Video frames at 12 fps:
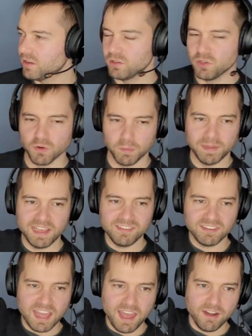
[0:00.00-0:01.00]
you replace
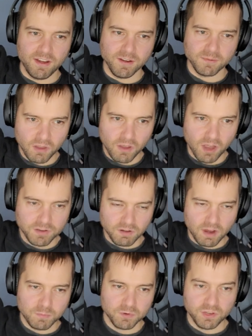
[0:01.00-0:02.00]
the header on your up.